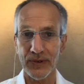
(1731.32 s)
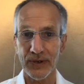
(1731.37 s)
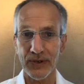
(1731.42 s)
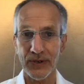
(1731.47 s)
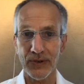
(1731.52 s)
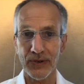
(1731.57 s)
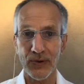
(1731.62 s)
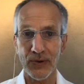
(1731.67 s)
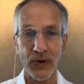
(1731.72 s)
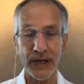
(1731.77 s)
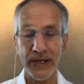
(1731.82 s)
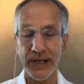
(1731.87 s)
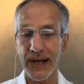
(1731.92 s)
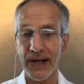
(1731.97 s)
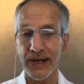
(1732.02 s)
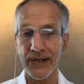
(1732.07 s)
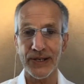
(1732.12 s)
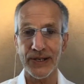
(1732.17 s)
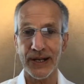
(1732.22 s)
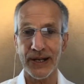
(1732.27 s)

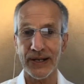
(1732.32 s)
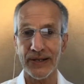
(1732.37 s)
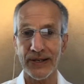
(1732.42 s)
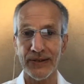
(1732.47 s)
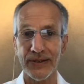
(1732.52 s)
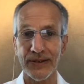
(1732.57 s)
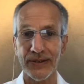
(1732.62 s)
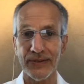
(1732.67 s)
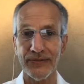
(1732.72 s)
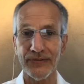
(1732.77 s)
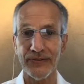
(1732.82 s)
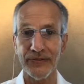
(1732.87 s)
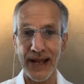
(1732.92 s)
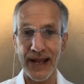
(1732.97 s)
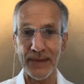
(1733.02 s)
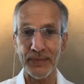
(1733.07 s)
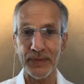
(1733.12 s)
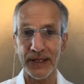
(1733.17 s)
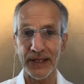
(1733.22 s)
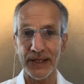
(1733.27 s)
Courtyards are
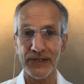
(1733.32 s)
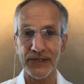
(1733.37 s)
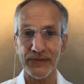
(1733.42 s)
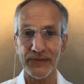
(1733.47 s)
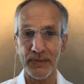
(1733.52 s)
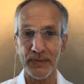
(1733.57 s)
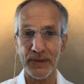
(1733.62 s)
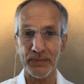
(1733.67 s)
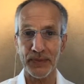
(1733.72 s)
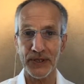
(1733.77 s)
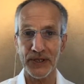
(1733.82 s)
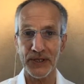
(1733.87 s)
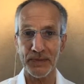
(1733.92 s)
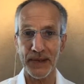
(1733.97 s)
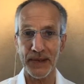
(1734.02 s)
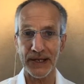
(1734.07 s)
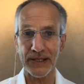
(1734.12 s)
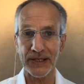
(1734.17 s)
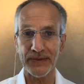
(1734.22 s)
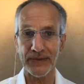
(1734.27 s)
fabulous from the
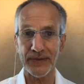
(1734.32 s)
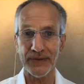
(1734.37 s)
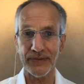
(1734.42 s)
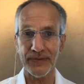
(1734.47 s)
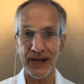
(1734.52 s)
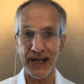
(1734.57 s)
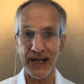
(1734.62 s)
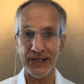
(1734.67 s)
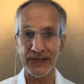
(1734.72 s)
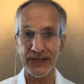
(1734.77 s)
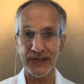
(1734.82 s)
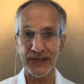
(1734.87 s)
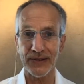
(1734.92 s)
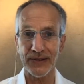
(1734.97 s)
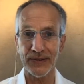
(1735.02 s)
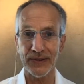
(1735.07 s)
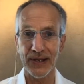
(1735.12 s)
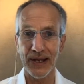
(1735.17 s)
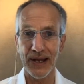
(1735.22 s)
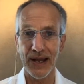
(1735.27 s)
perspective of Vastu,
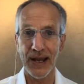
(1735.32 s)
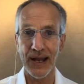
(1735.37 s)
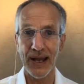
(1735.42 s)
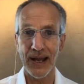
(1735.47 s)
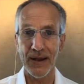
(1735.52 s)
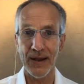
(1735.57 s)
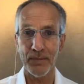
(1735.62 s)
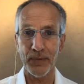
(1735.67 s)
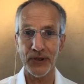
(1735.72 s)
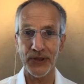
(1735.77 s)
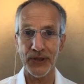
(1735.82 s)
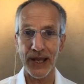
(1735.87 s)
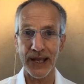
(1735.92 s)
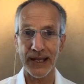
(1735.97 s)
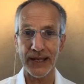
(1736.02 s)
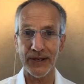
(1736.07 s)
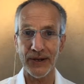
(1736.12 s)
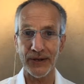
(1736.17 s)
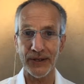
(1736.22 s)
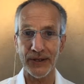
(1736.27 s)
but they can
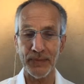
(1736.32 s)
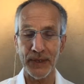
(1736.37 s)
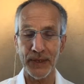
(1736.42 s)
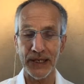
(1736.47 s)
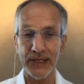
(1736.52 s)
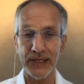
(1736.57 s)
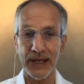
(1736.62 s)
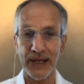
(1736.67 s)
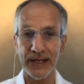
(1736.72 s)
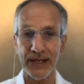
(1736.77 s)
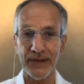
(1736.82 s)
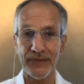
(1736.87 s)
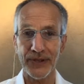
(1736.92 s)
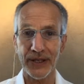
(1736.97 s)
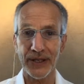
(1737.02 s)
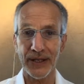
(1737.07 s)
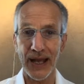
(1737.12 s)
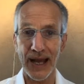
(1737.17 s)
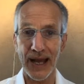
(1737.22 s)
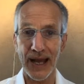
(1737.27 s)
only be done if the
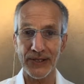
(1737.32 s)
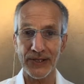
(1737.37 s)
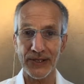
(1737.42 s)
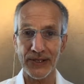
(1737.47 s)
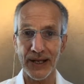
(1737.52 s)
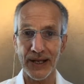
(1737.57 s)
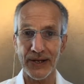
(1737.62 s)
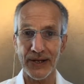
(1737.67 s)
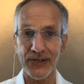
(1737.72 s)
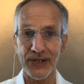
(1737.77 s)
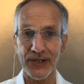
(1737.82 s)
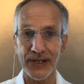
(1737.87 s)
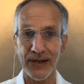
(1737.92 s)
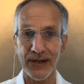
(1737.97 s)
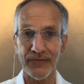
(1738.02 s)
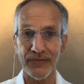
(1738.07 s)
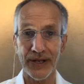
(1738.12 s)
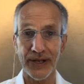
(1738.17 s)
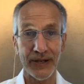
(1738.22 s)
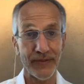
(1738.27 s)
lot is large enough
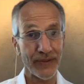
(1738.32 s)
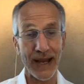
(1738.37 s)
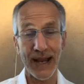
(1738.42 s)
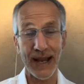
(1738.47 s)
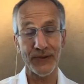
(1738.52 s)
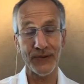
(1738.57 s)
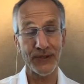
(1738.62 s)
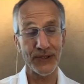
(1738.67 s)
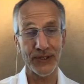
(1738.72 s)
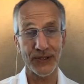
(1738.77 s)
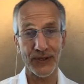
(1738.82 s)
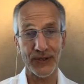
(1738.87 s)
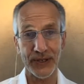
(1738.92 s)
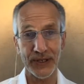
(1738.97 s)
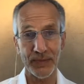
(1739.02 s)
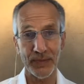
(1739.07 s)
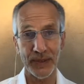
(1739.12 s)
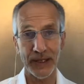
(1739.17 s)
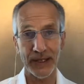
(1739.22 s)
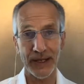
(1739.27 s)
and if the house is going to
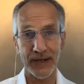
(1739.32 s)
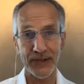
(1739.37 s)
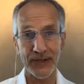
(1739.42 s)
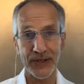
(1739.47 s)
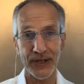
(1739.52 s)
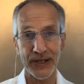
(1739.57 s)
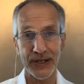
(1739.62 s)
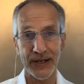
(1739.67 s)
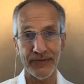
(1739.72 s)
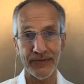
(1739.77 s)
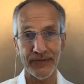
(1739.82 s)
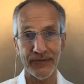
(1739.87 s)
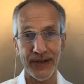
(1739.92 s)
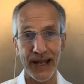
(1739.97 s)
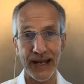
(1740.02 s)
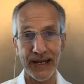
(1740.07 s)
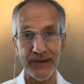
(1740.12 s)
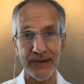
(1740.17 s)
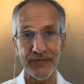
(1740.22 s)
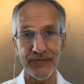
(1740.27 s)
be large enough. And
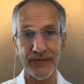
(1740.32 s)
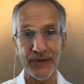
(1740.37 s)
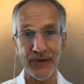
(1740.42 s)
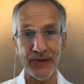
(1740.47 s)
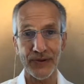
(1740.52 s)
if those